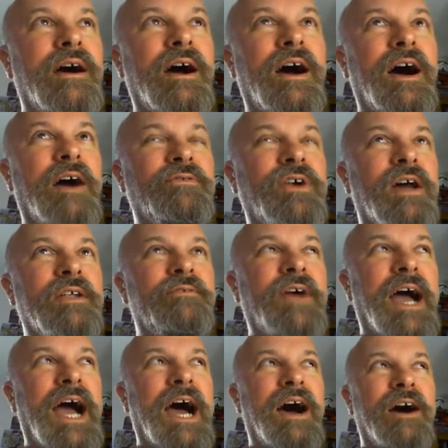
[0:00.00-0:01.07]
I've kind of,
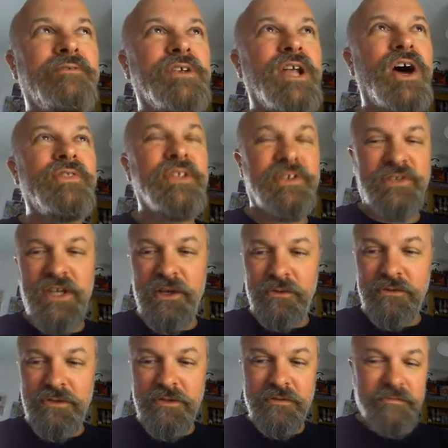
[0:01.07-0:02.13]
I've learned the
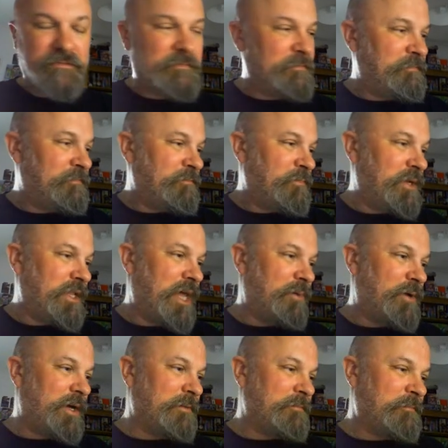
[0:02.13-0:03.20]
skills, put it that
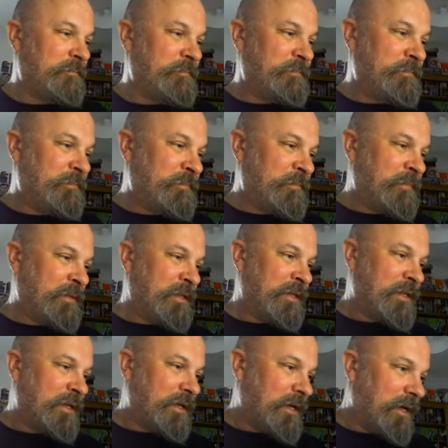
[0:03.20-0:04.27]
way.
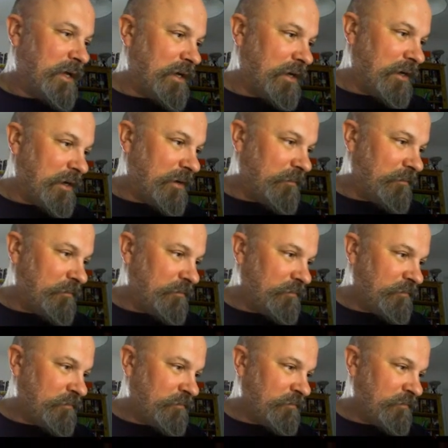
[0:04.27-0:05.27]
Um,